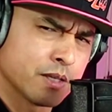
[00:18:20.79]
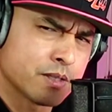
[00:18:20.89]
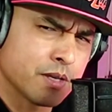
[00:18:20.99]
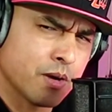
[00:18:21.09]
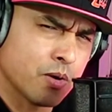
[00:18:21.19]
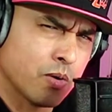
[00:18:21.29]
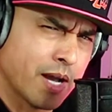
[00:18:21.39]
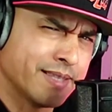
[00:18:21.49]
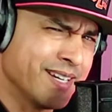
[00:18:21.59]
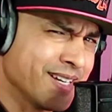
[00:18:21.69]
So
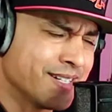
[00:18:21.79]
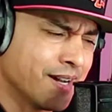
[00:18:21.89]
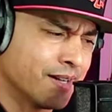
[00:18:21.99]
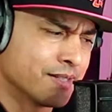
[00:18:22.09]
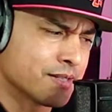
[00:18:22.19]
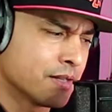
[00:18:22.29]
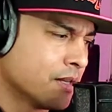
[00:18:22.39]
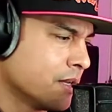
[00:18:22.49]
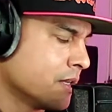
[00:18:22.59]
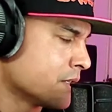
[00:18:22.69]
I think he does.
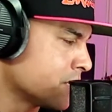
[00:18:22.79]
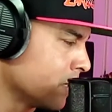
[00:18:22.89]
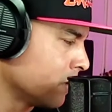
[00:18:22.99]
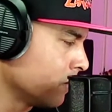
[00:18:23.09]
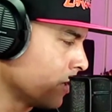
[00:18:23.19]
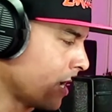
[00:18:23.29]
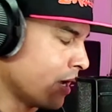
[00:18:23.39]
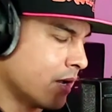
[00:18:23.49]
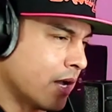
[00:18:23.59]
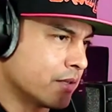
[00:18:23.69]
So
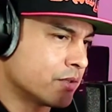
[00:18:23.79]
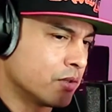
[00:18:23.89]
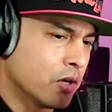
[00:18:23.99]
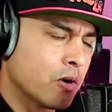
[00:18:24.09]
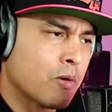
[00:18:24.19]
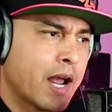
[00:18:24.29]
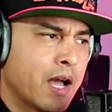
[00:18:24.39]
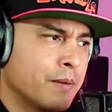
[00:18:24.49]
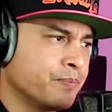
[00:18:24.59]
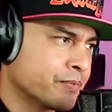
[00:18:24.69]
look
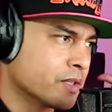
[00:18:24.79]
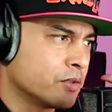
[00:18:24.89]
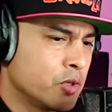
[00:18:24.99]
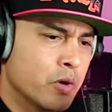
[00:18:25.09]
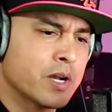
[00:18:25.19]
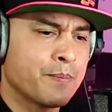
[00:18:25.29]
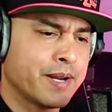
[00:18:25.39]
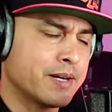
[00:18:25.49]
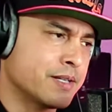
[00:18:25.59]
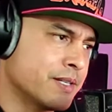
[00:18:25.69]
around, do a
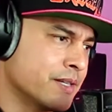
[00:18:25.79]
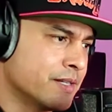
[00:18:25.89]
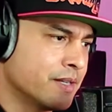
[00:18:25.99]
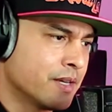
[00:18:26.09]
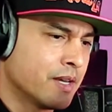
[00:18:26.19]
comparison.